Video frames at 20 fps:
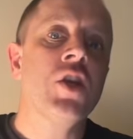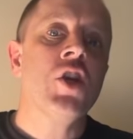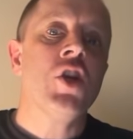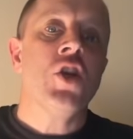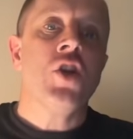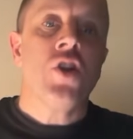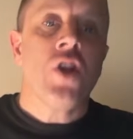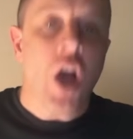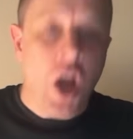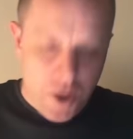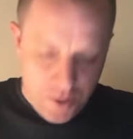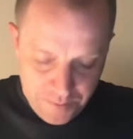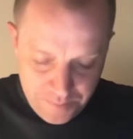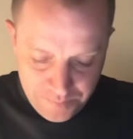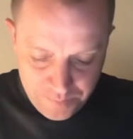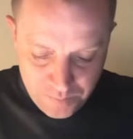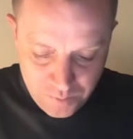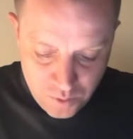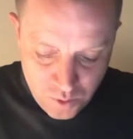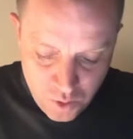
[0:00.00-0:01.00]
Now,
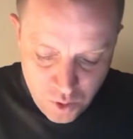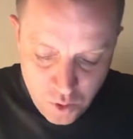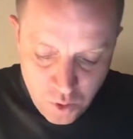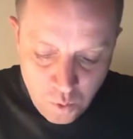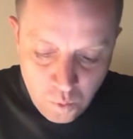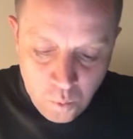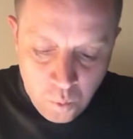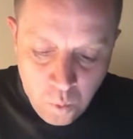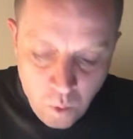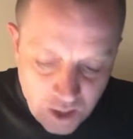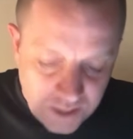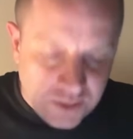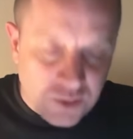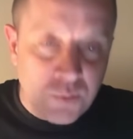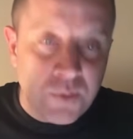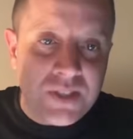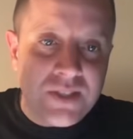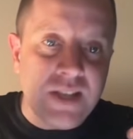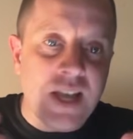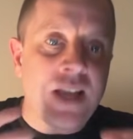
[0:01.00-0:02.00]
what do we
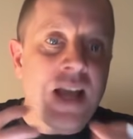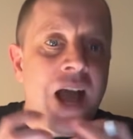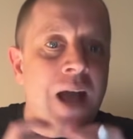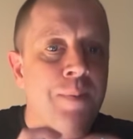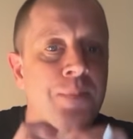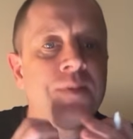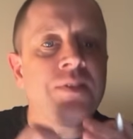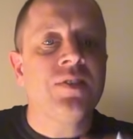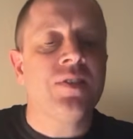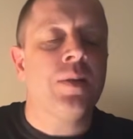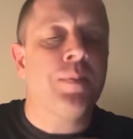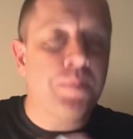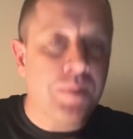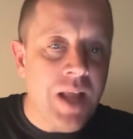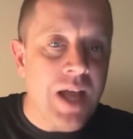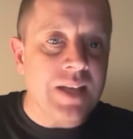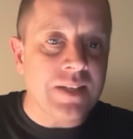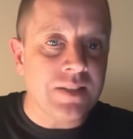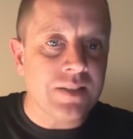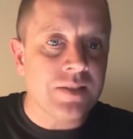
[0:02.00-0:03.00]
say happens to the
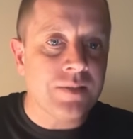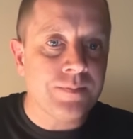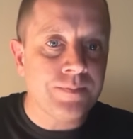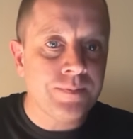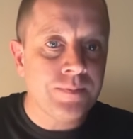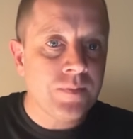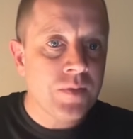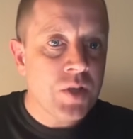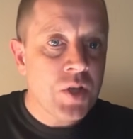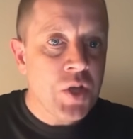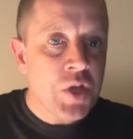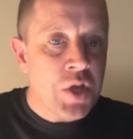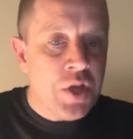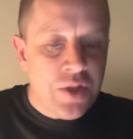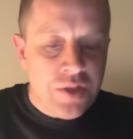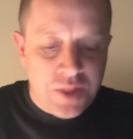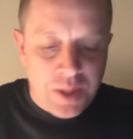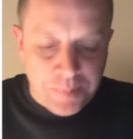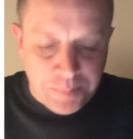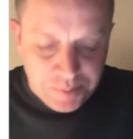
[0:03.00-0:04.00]
plant?
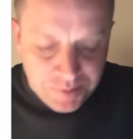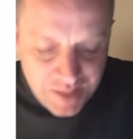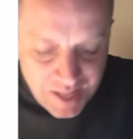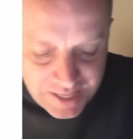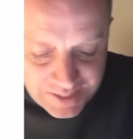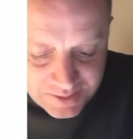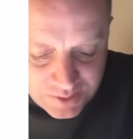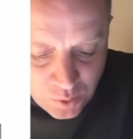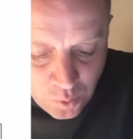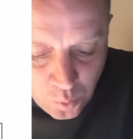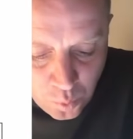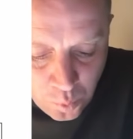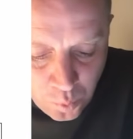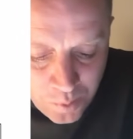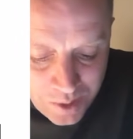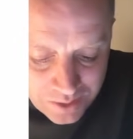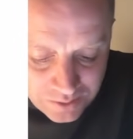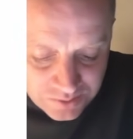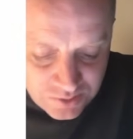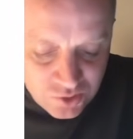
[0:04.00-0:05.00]
The plant
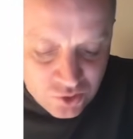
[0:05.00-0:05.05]
wilts.